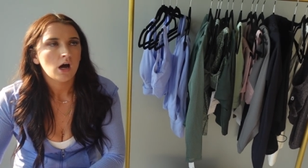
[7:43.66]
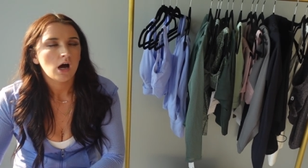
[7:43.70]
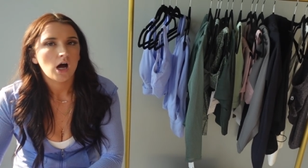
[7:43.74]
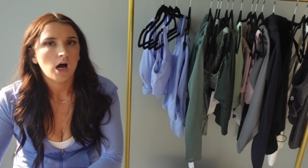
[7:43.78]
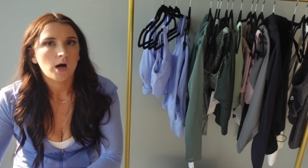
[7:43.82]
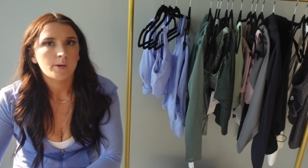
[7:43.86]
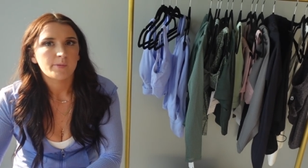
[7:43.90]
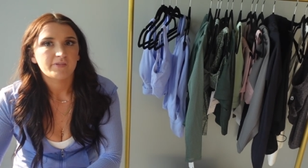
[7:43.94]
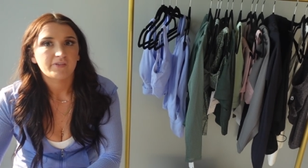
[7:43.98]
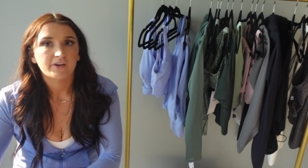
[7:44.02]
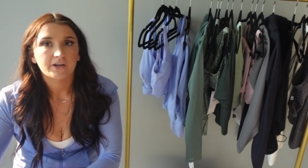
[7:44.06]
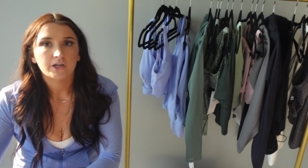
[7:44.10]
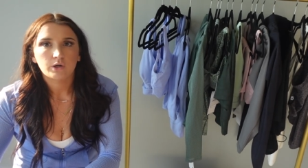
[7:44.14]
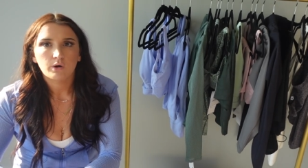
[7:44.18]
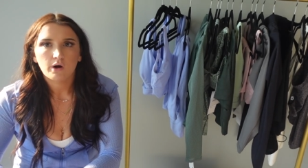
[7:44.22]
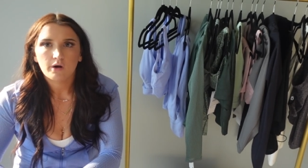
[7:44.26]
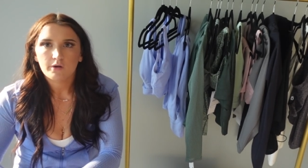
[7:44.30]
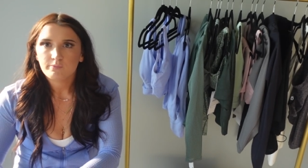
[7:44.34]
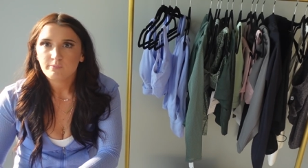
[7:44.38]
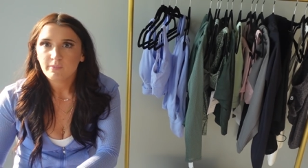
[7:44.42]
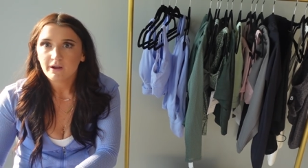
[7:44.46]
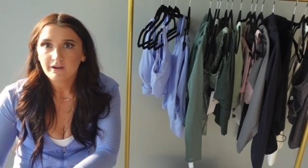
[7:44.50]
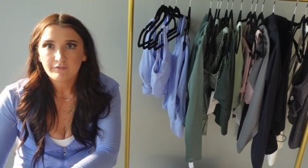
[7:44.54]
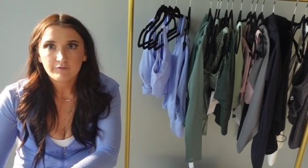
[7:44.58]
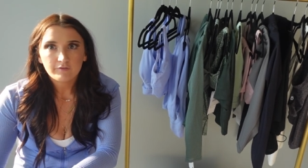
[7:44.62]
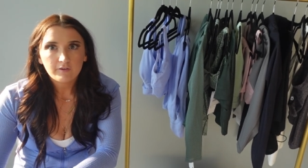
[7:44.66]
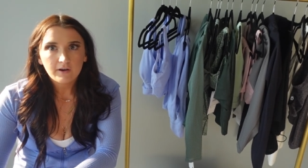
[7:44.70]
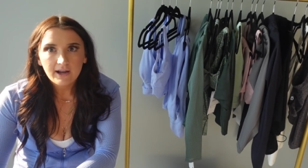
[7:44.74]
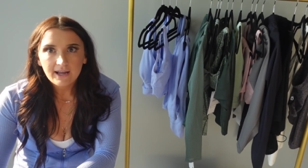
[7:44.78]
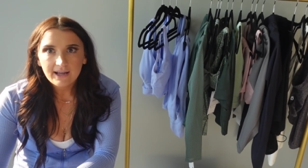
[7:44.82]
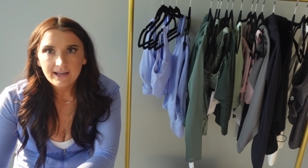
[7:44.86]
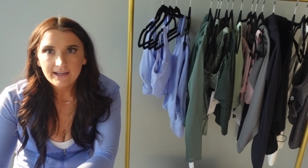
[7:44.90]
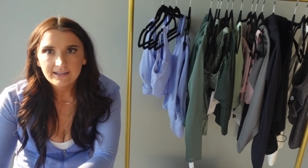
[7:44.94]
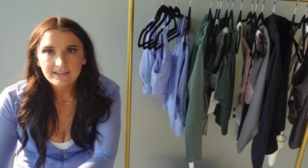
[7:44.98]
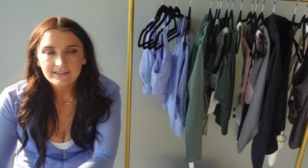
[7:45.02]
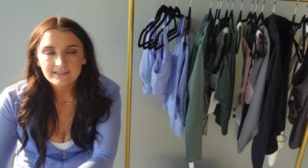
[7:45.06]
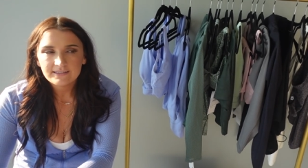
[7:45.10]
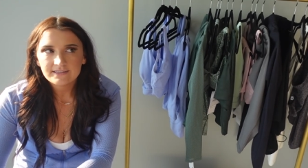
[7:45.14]
if I go out with my
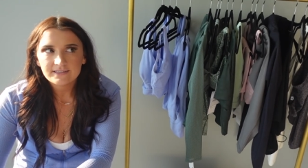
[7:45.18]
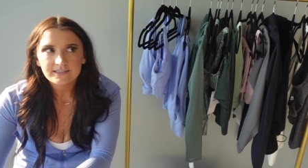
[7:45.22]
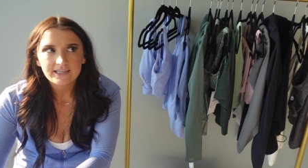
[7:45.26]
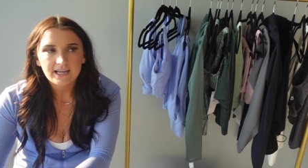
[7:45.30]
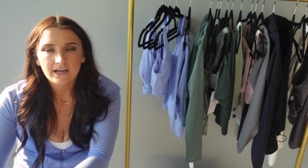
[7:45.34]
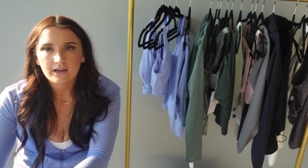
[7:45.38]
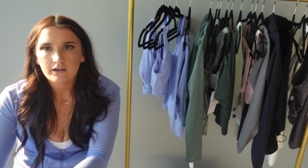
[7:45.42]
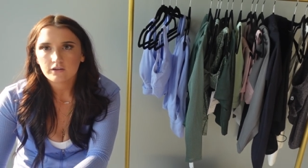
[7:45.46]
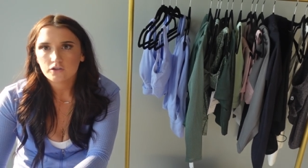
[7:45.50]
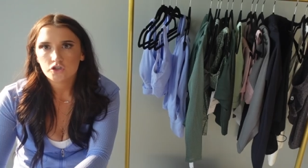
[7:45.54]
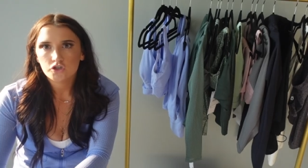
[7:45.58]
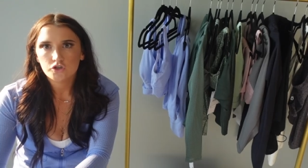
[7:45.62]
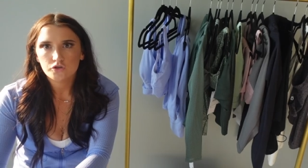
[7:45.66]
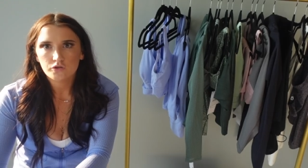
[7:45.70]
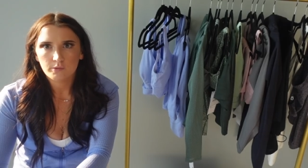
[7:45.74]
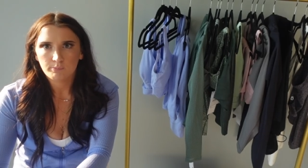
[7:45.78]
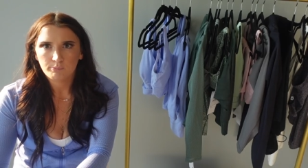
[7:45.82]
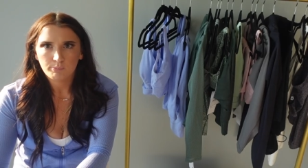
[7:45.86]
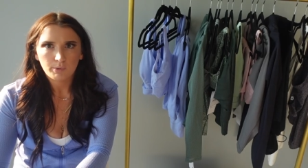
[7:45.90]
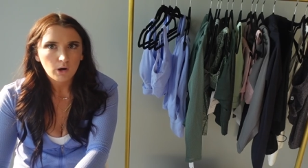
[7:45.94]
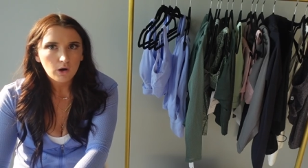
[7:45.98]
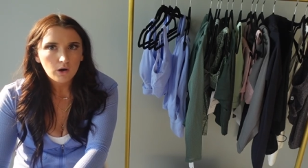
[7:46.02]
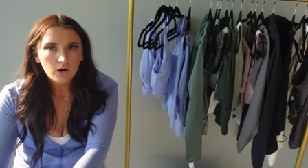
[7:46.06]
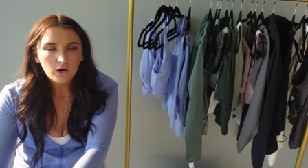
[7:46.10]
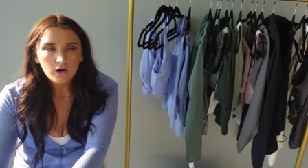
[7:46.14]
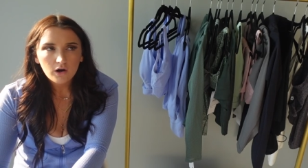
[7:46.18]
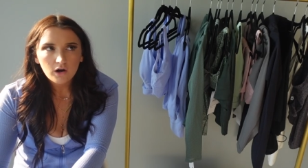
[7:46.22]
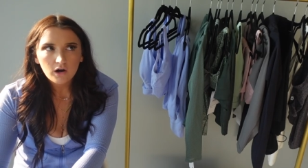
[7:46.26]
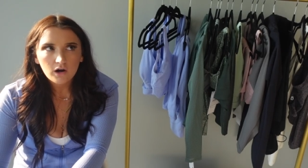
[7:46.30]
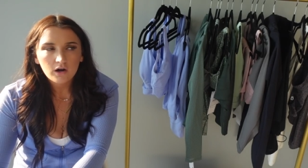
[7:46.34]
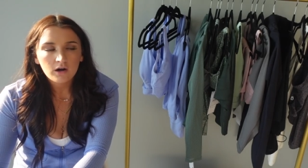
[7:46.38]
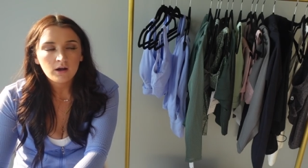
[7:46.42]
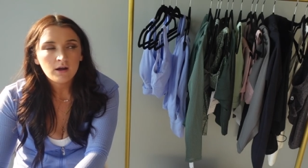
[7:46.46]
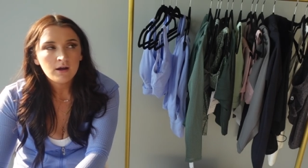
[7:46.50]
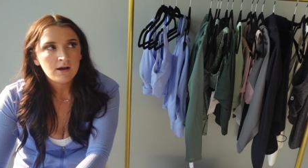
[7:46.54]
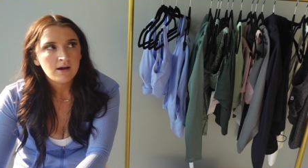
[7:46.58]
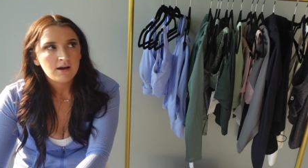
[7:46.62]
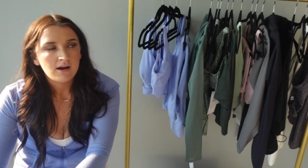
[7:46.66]
friends, like to the
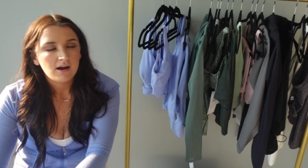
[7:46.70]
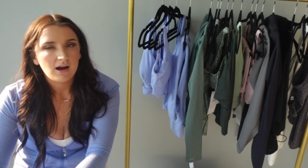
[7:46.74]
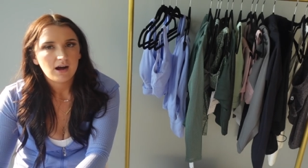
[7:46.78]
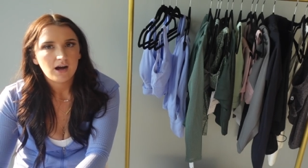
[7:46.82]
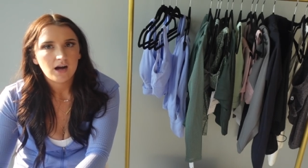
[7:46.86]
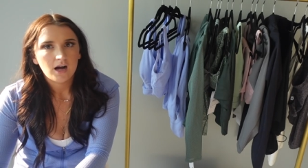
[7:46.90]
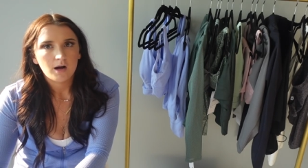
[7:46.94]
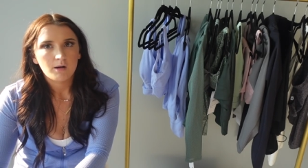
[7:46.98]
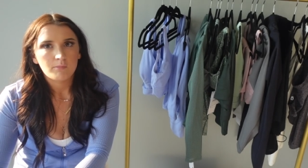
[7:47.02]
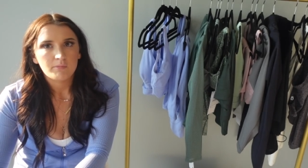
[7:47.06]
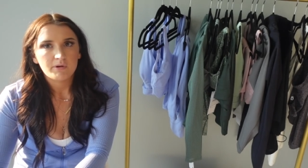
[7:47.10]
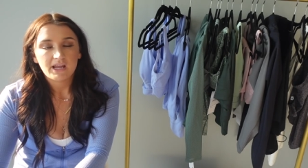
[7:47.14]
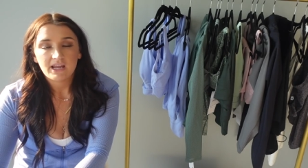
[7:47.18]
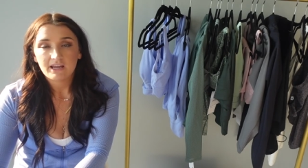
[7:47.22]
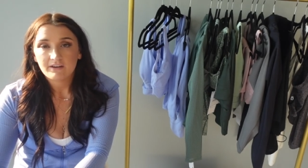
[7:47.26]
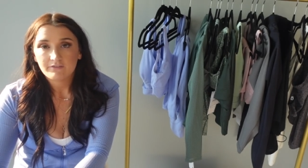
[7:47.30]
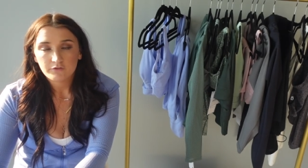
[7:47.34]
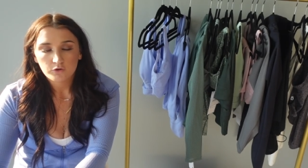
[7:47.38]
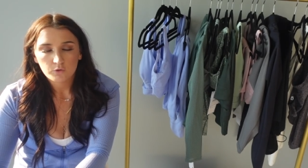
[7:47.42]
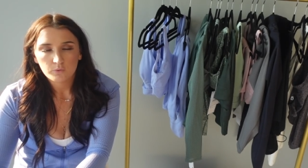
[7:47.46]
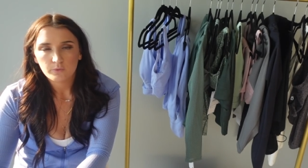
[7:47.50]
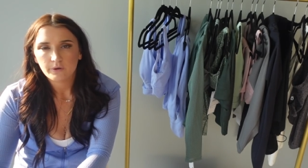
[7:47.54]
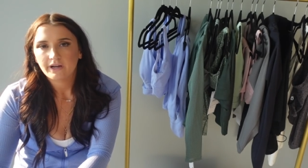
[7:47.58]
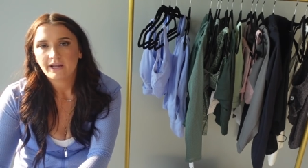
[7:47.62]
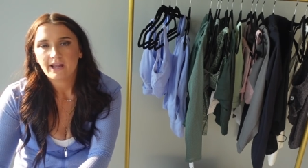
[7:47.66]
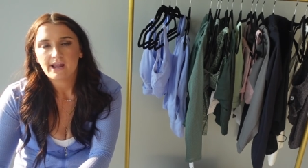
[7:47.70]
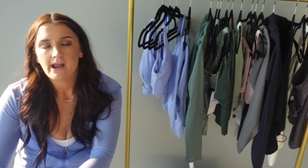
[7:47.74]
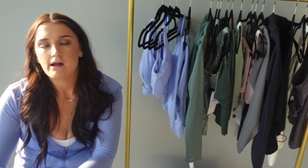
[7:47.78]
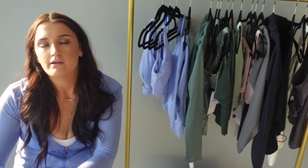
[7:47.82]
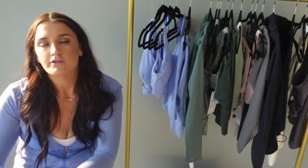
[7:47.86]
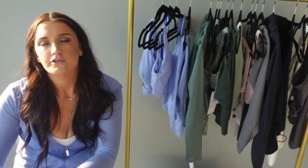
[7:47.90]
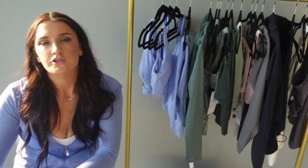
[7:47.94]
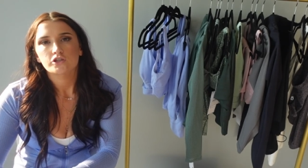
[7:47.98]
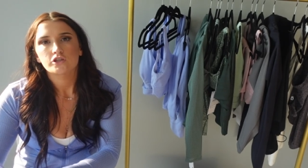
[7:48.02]
bar, and for working out.